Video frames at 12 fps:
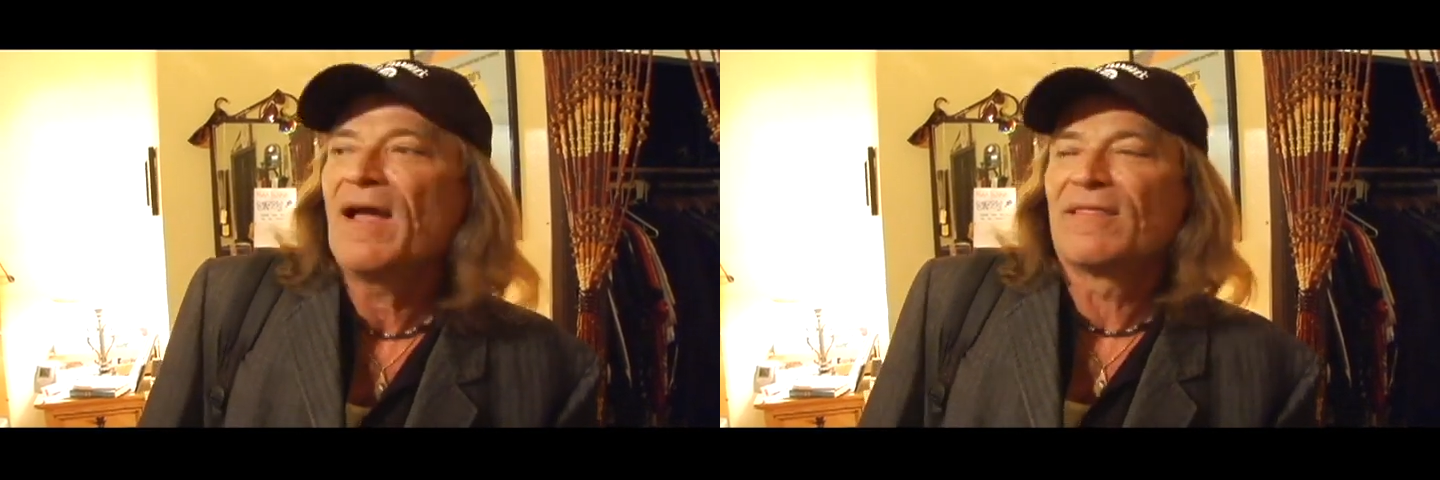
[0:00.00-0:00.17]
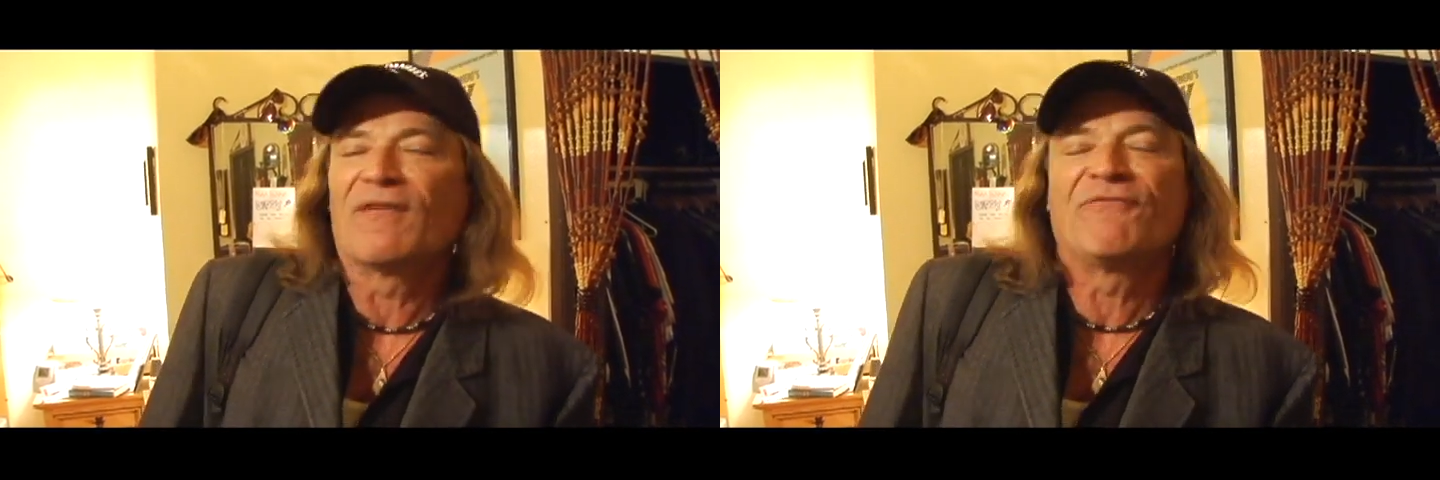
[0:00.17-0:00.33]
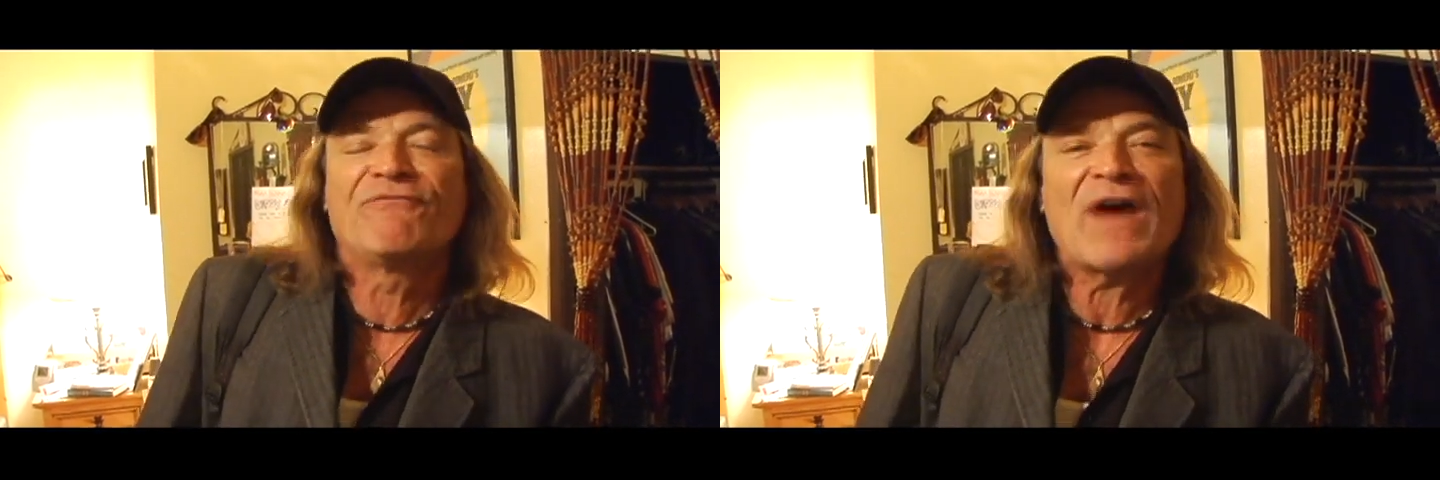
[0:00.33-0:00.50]

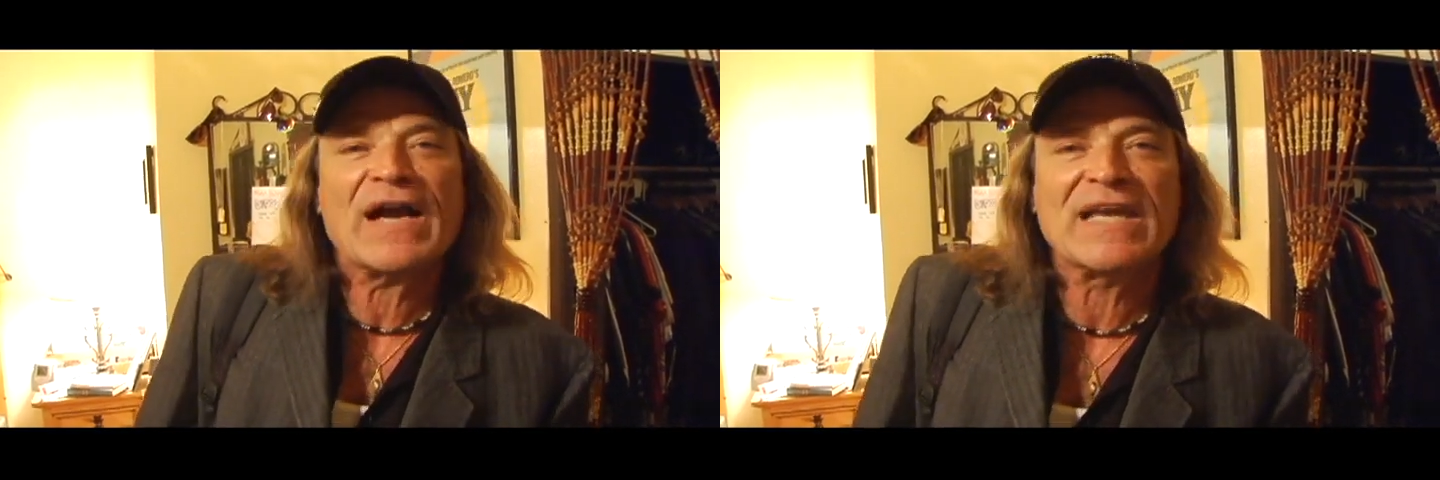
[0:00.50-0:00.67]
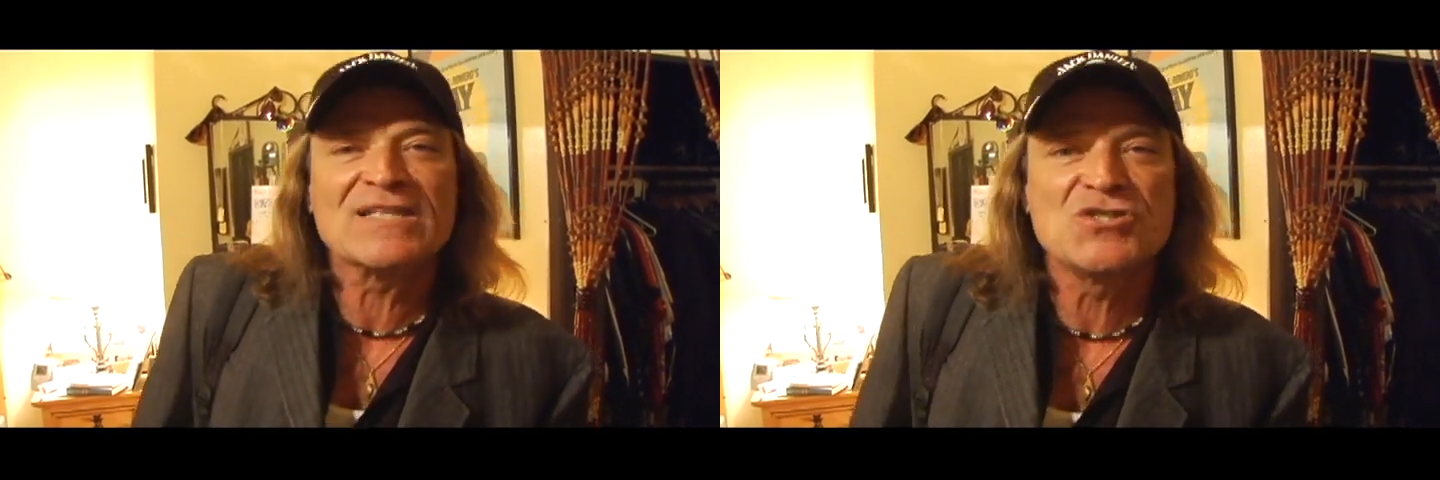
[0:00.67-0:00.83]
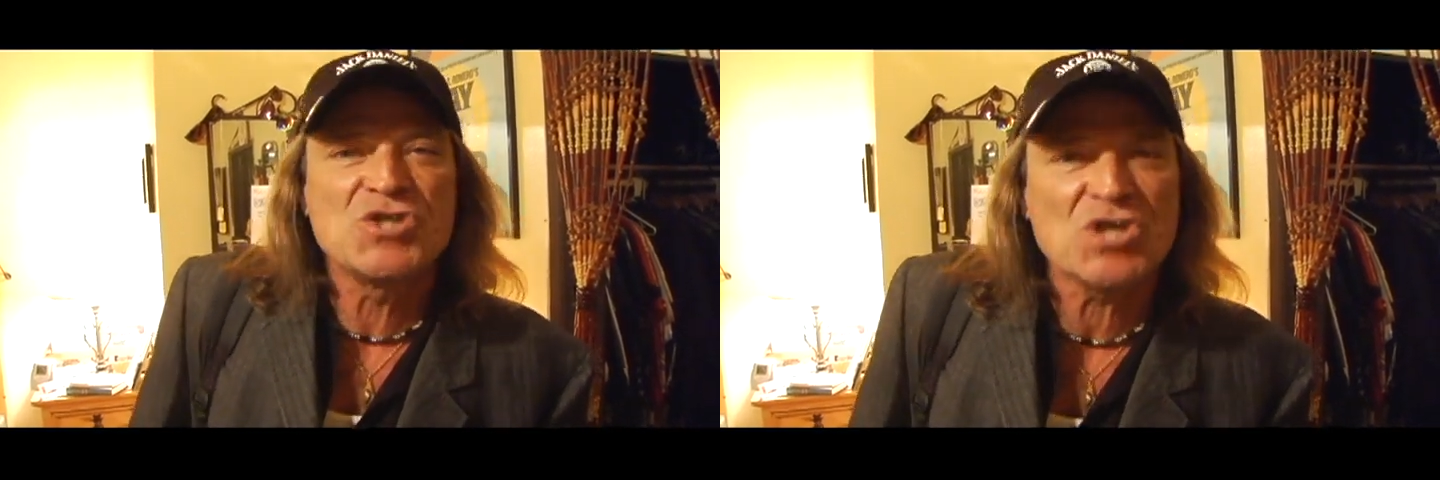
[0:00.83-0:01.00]
the
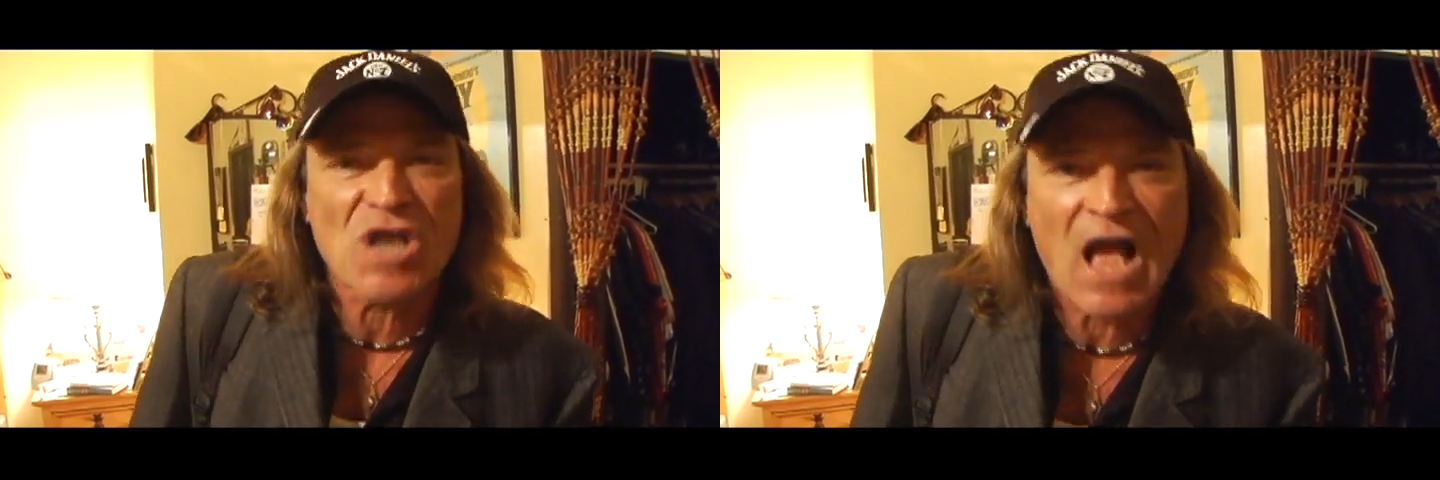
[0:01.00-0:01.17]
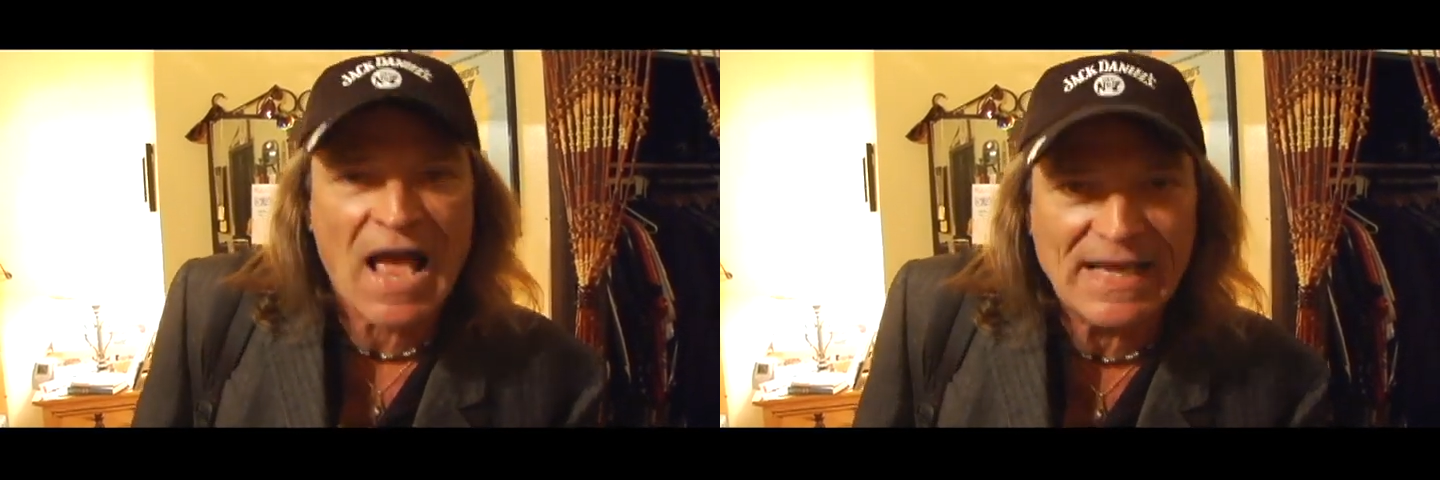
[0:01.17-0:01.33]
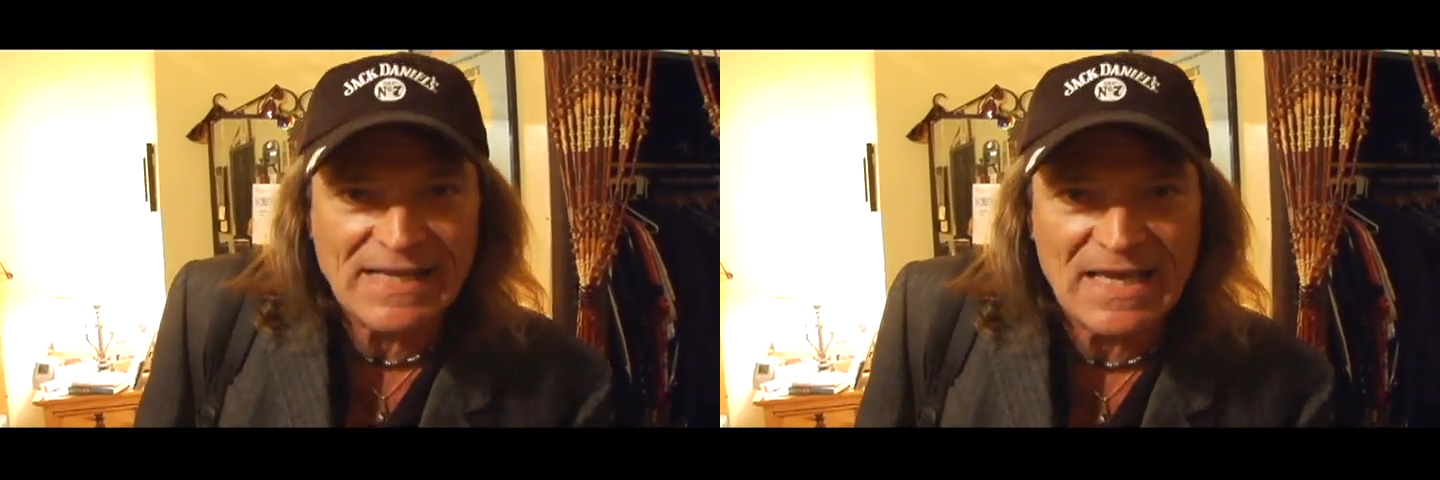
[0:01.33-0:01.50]
fucking
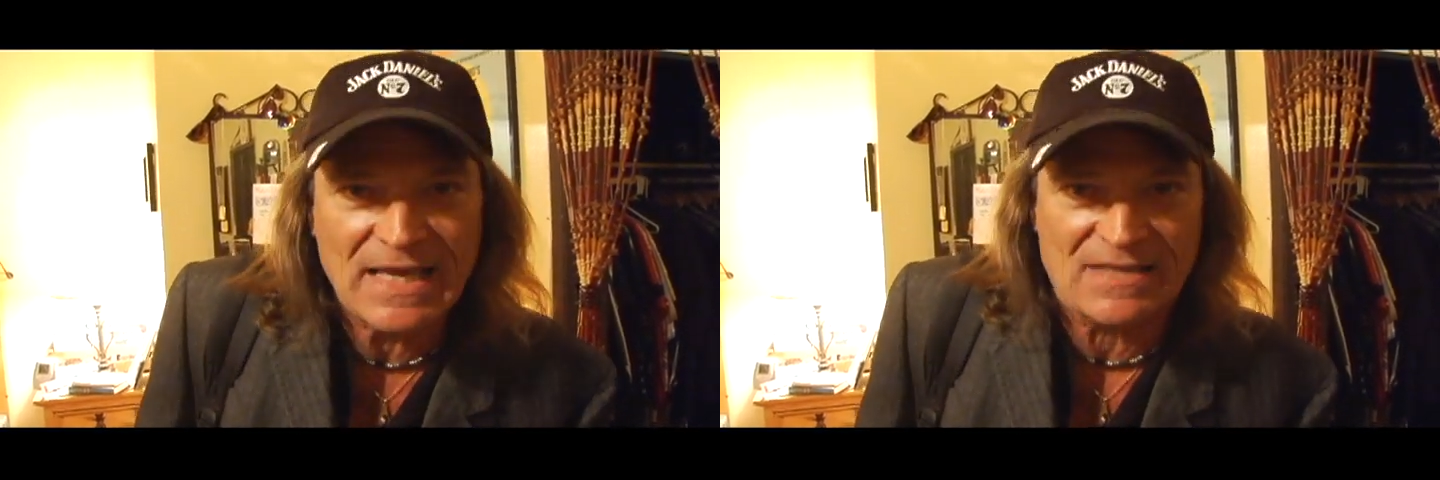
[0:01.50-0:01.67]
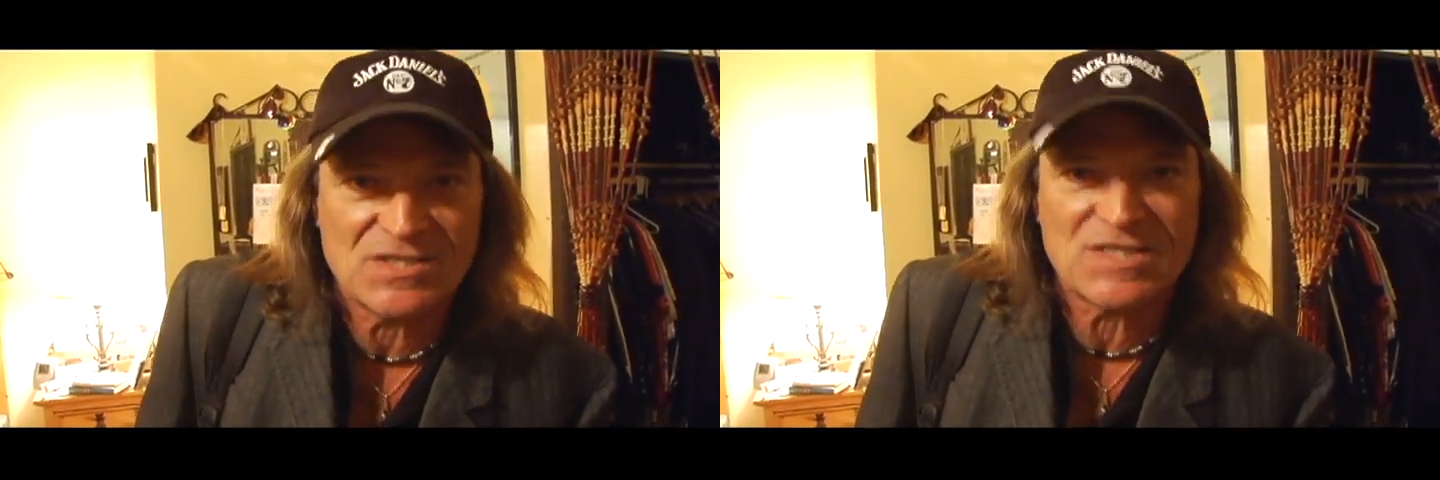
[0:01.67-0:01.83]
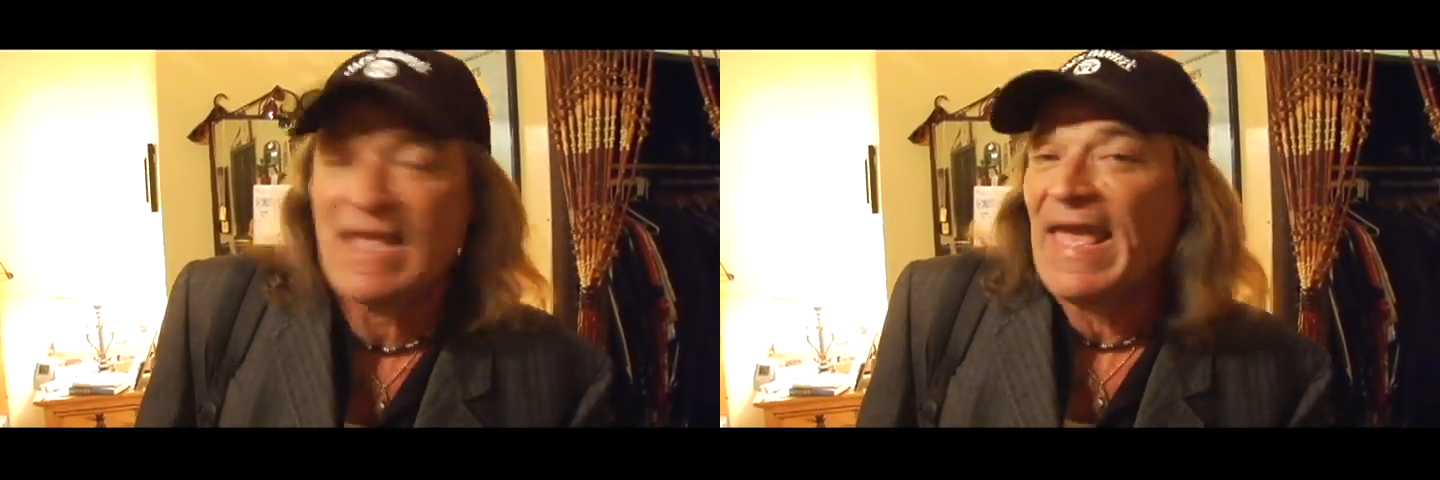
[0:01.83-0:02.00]
Chinese.